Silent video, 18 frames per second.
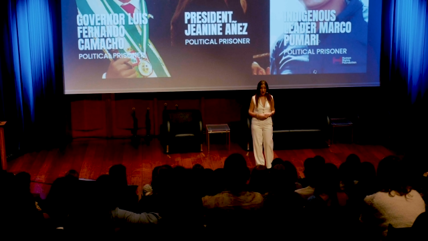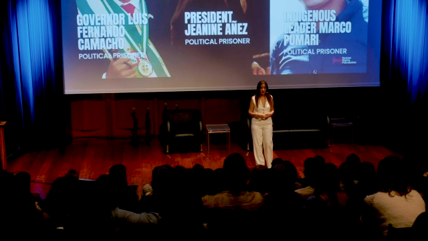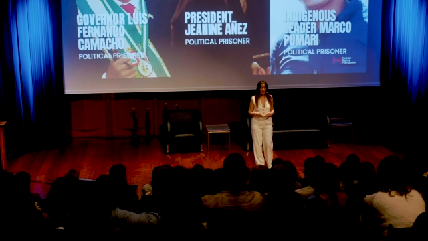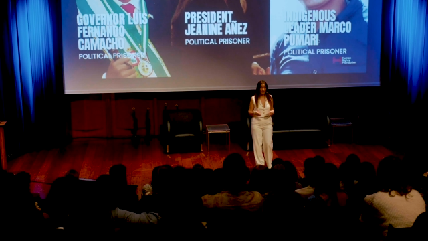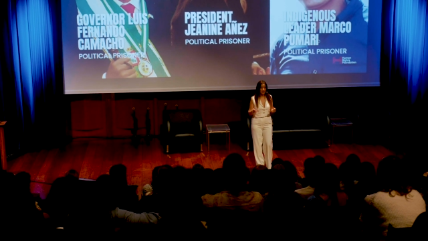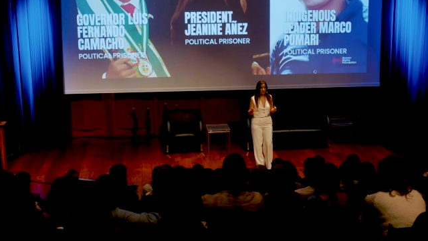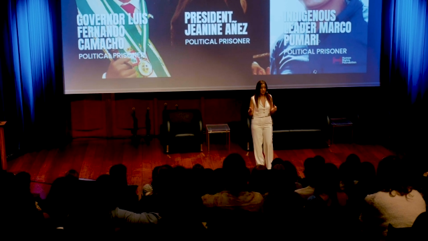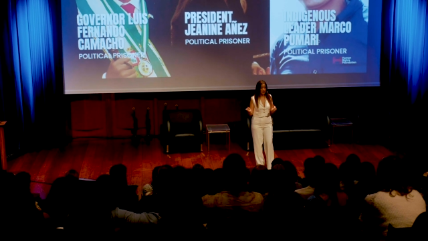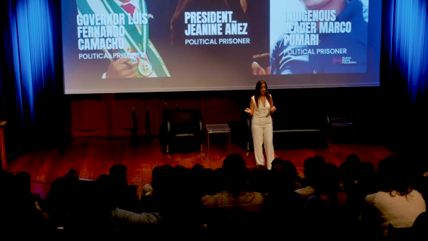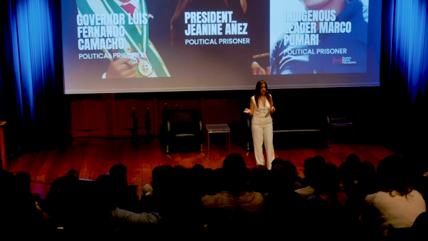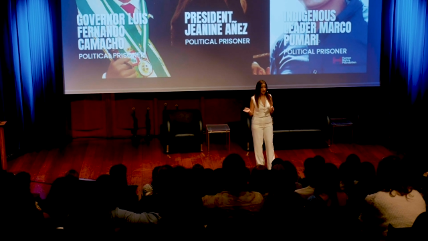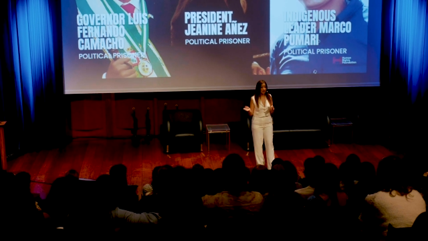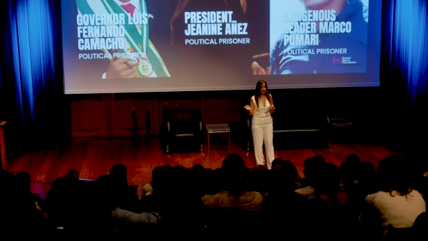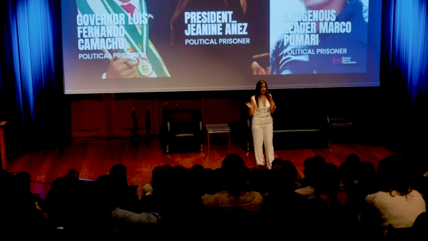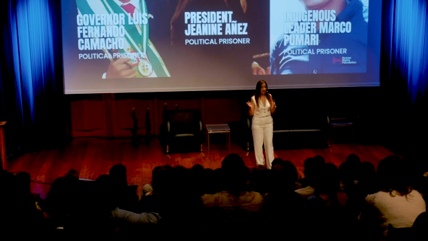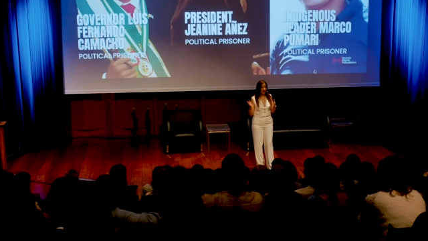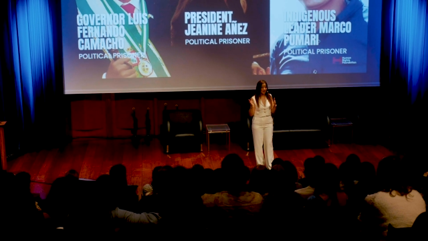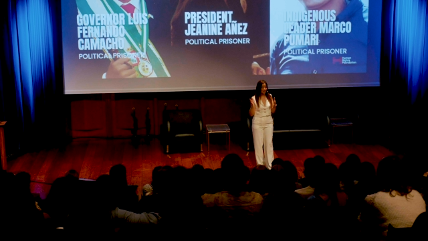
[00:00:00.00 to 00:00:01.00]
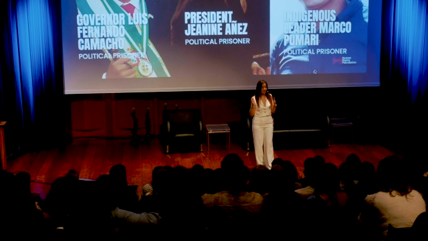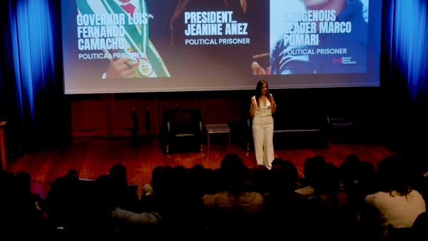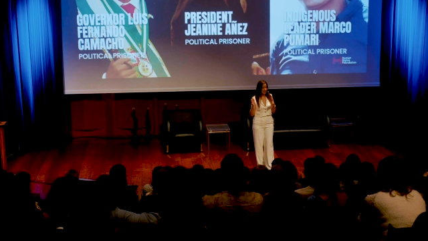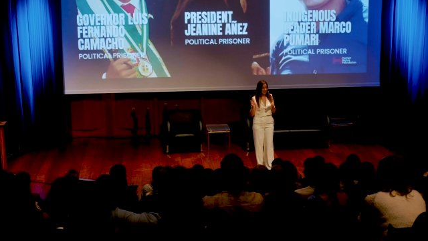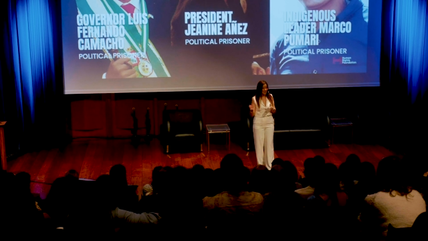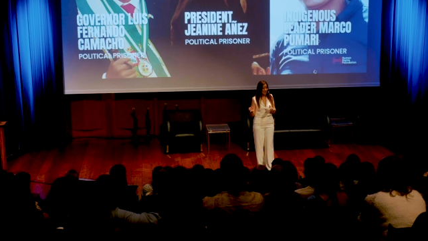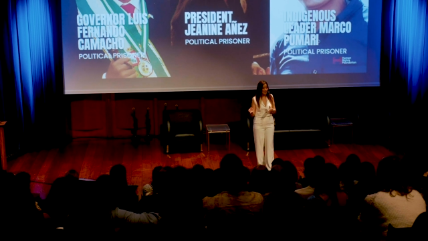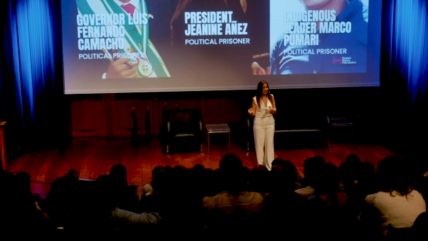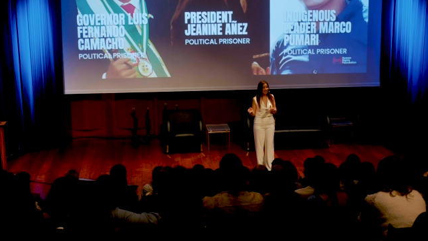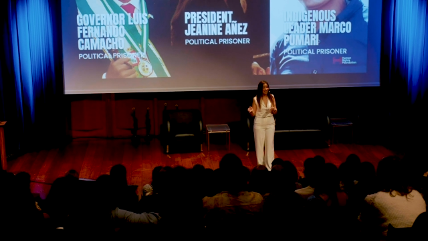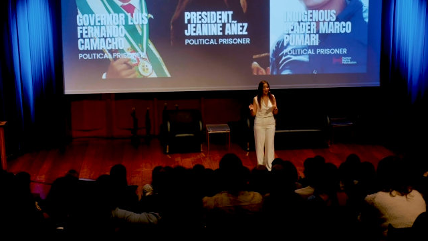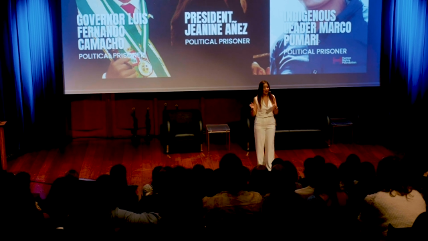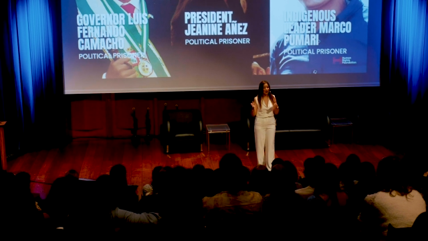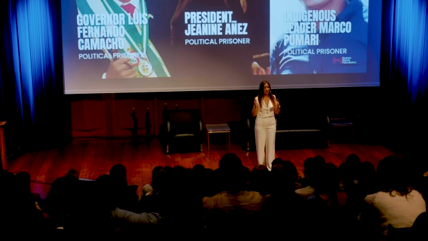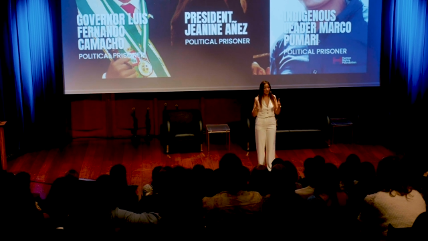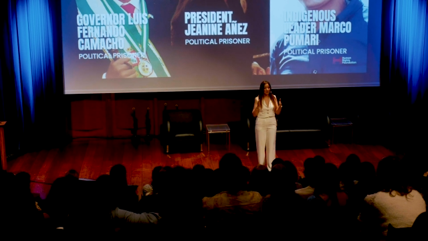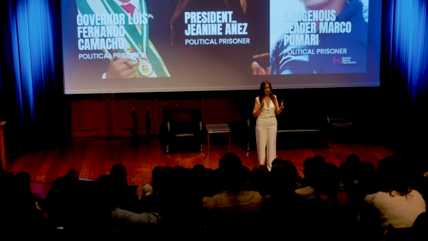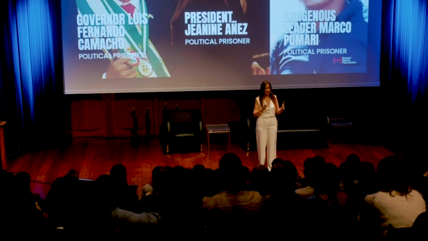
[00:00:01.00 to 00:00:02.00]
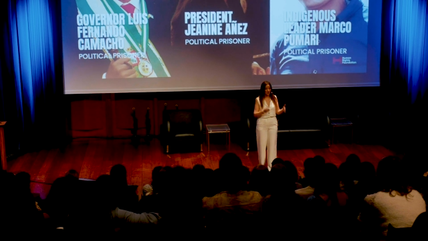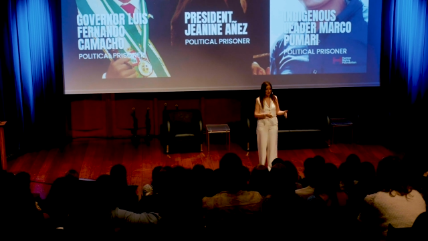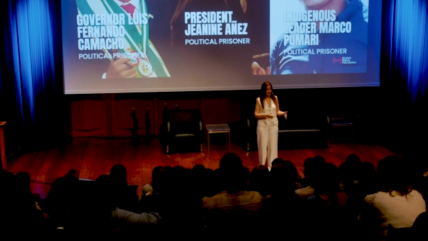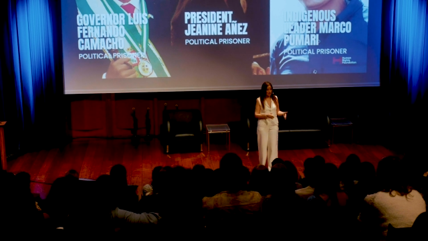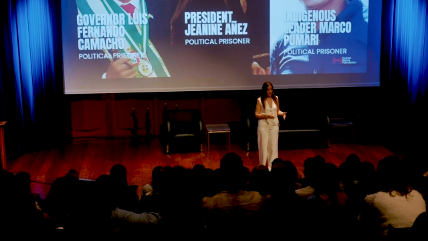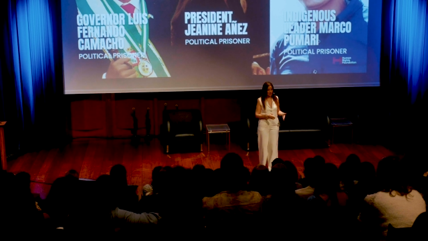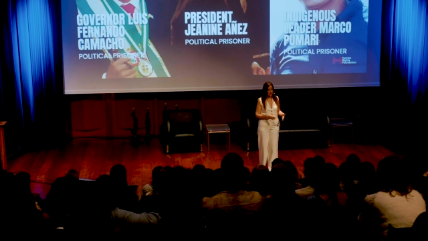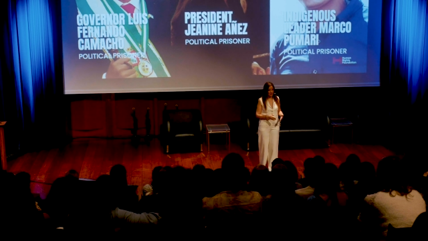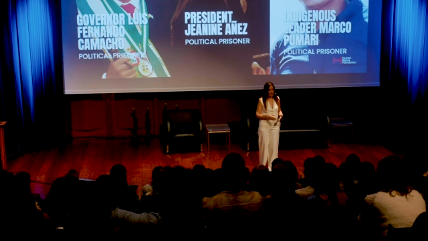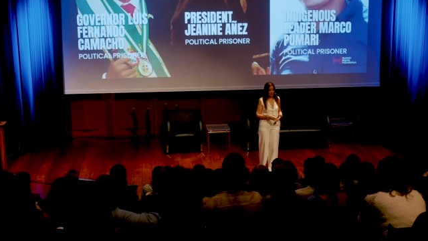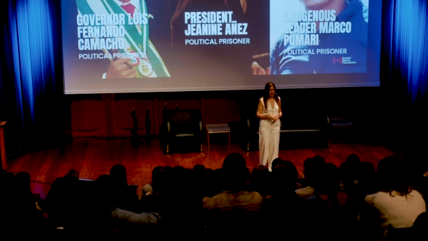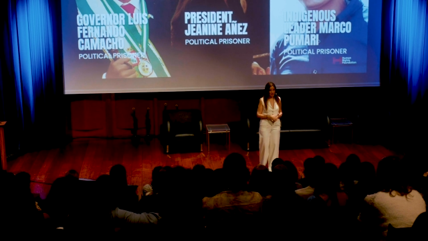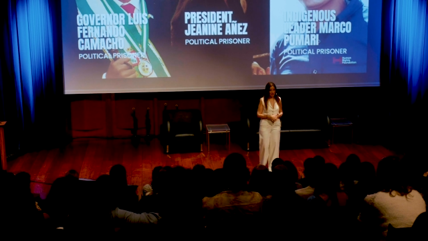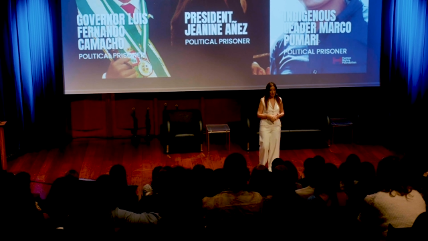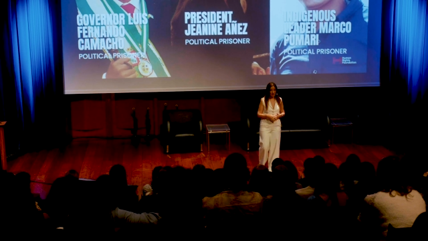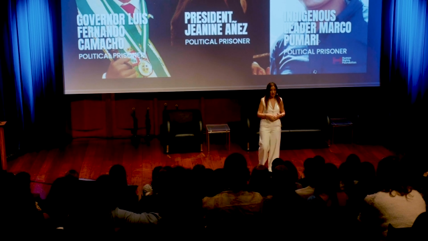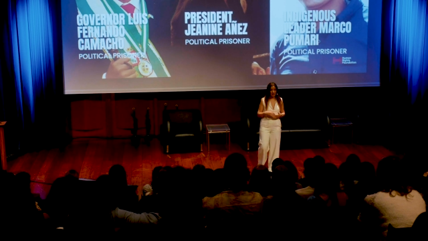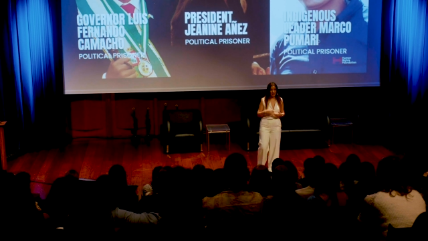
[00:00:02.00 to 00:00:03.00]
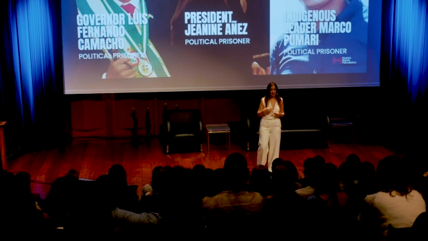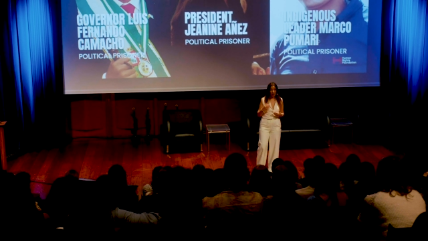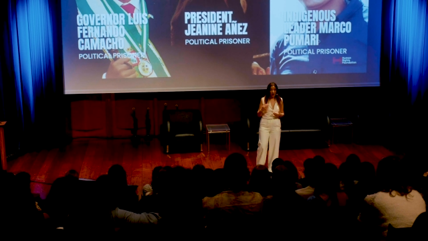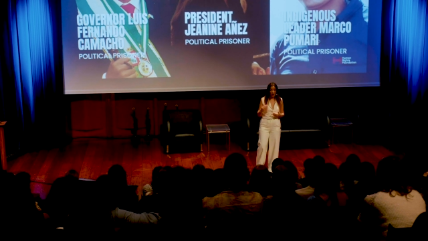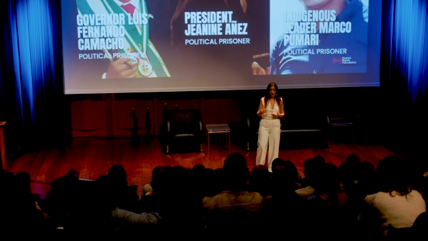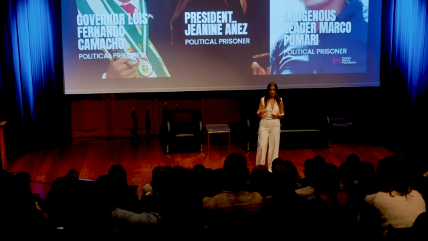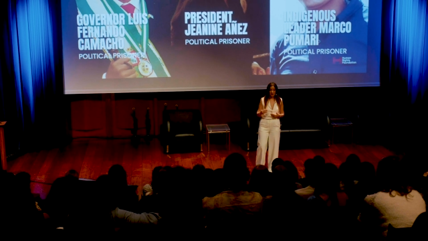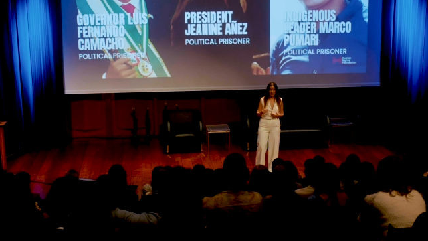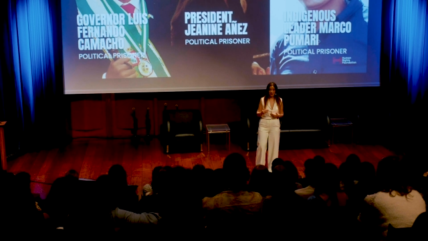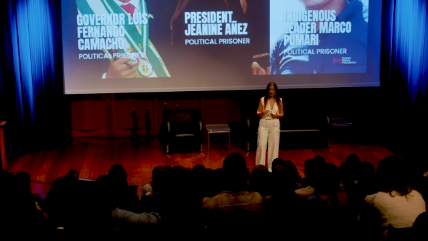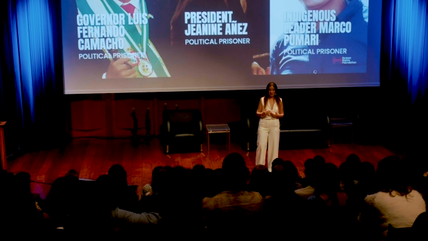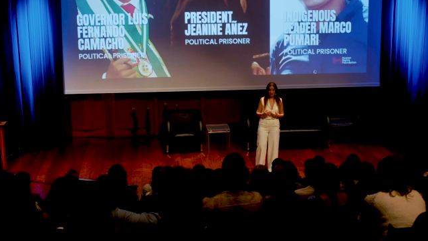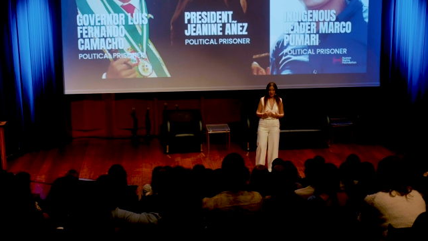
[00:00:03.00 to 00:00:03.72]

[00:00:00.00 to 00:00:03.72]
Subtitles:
(no speaker visible)